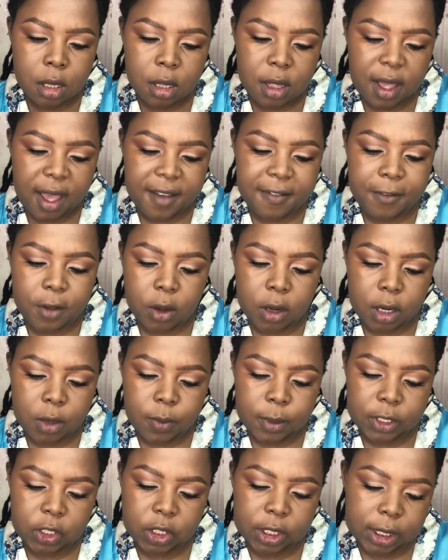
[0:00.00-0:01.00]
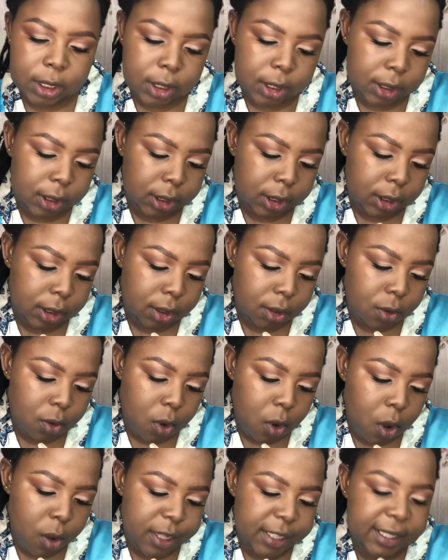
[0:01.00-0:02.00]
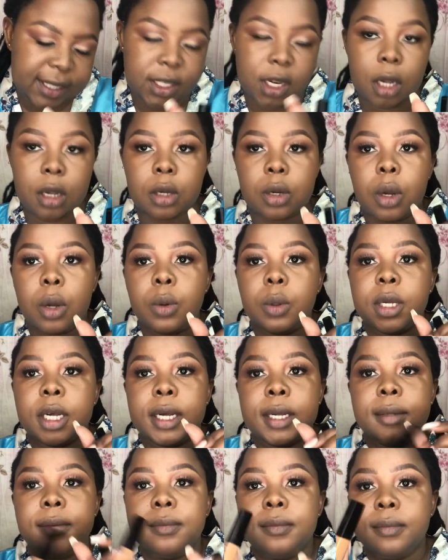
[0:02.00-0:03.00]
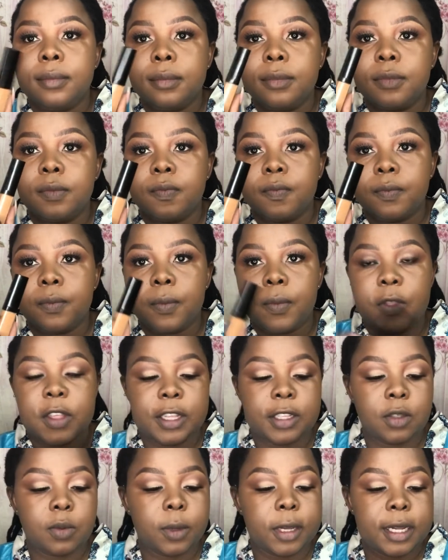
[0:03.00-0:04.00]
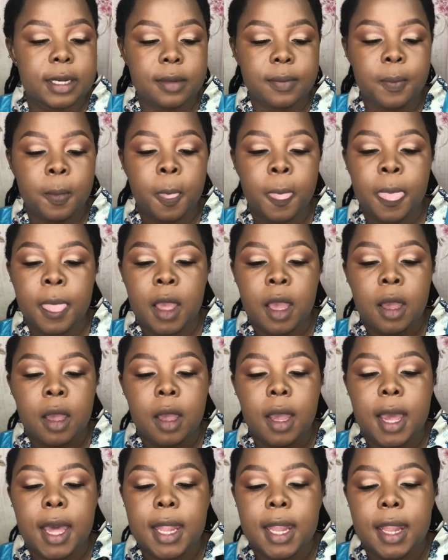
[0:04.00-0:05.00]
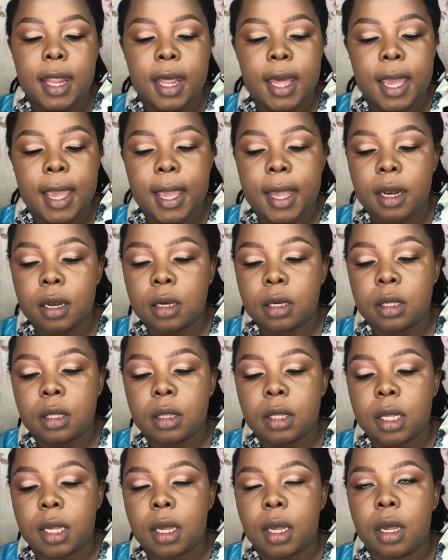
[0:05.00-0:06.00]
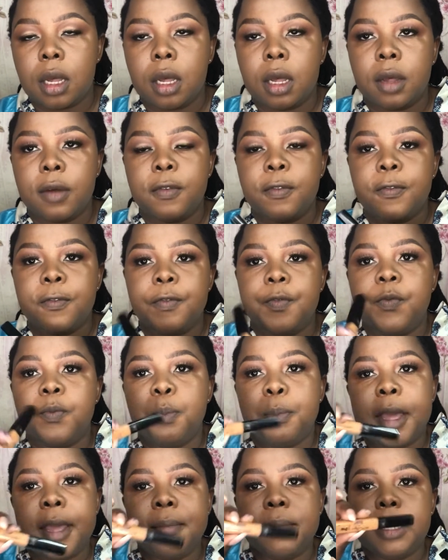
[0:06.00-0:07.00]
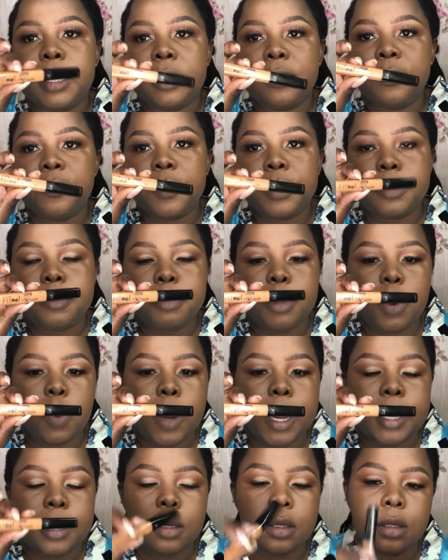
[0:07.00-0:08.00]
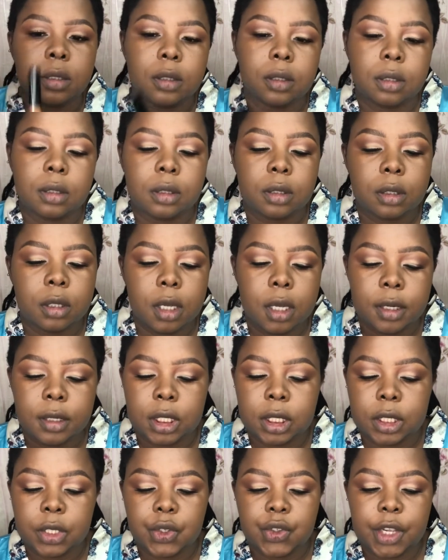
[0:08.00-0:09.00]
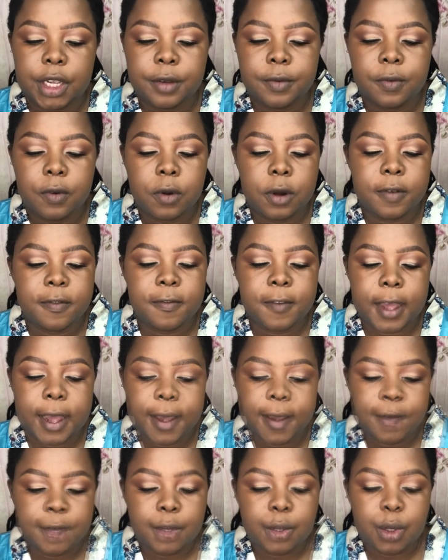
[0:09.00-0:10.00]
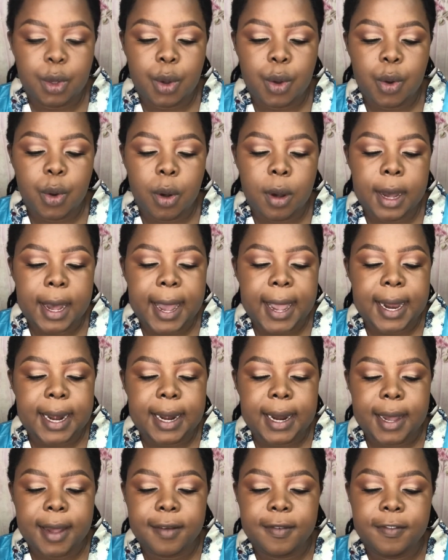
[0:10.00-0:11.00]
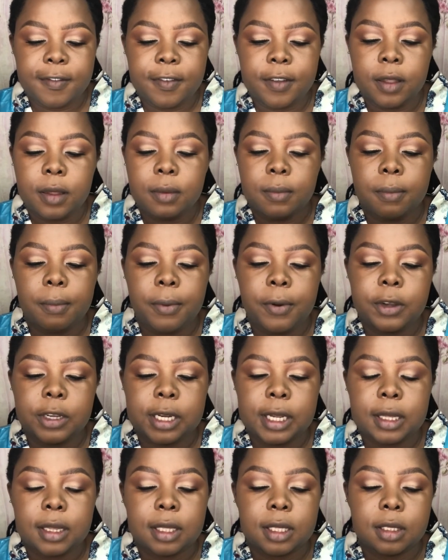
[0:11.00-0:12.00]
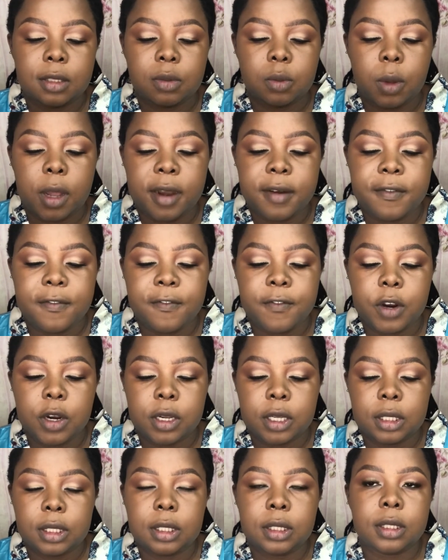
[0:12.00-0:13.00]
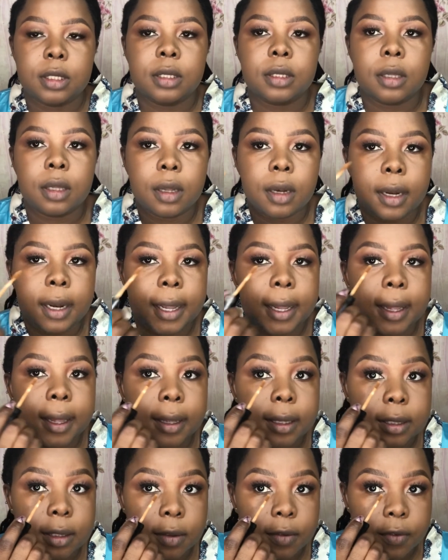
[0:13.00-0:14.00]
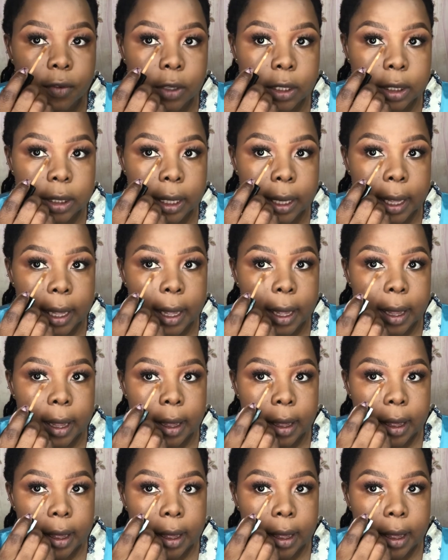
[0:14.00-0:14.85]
I forgot what shade this is. Oh, it's dark cocoa, this one, and then the Maybelline Fit Me one in the shade 45. So I love putting this one first, like as the first layer